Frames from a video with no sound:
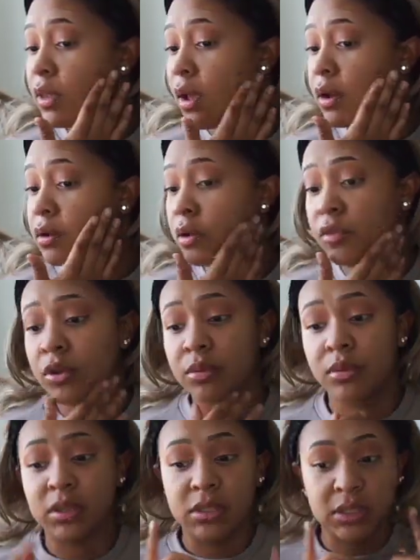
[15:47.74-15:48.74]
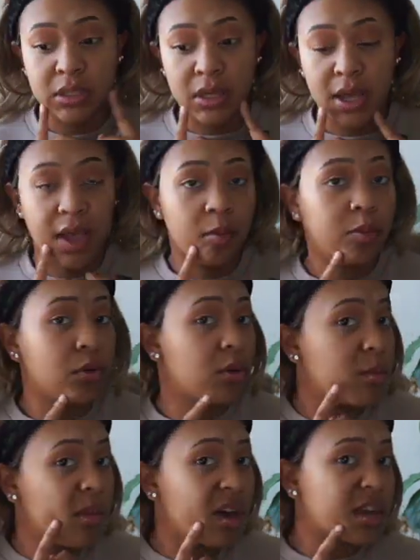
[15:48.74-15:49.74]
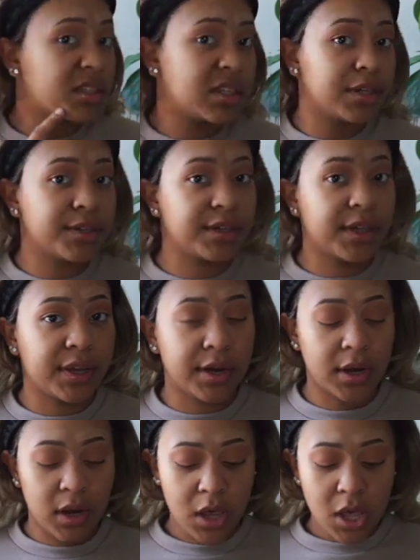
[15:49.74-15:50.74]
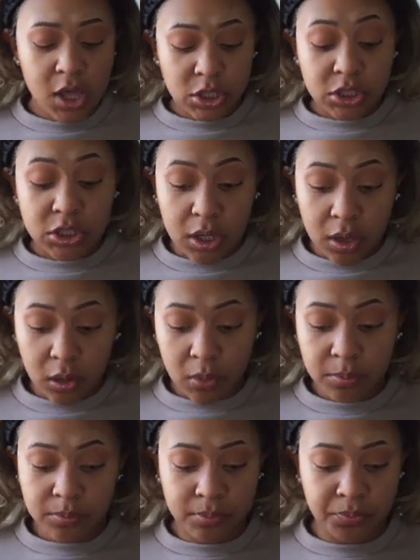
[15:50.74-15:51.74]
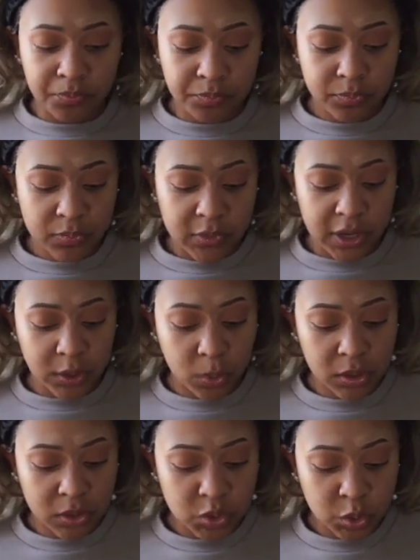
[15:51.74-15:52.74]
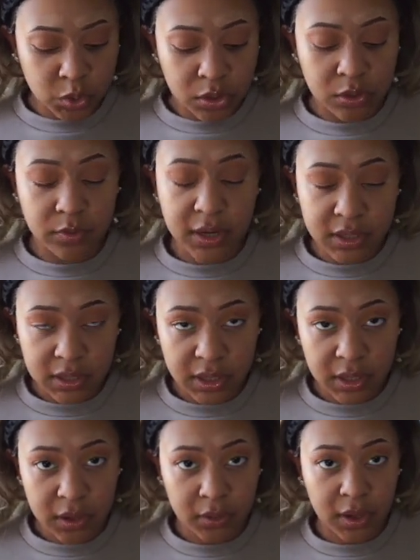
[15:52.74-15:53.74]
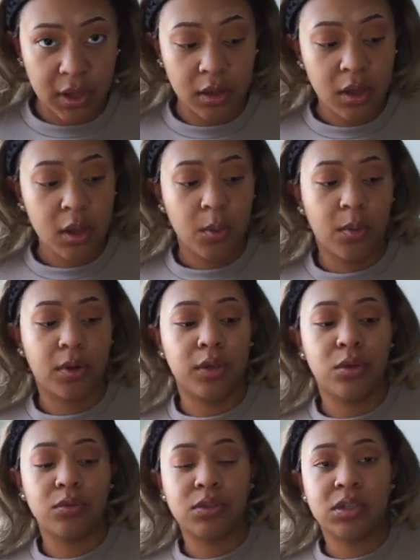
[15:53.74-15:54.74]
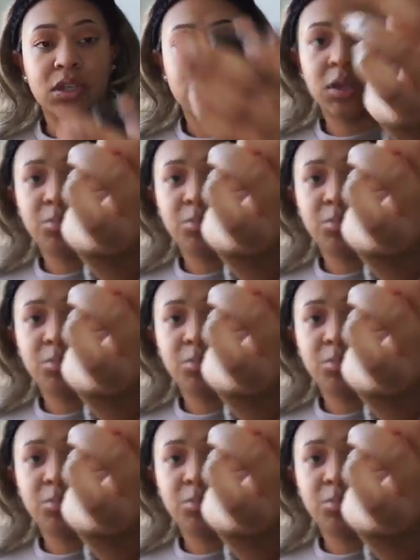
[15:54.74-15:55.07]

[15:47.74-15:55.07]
I don't know if you can really see. I have beauty marks here and there. So in order to correct that, okay, we're going to use the